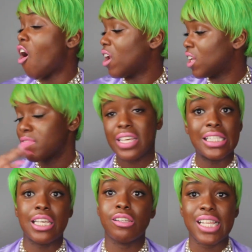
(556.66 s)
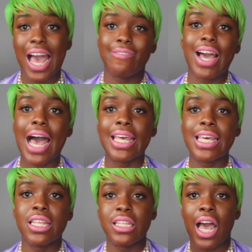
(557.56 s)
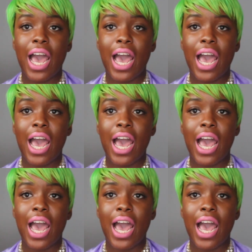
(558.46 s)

All of these heels that I've gotten,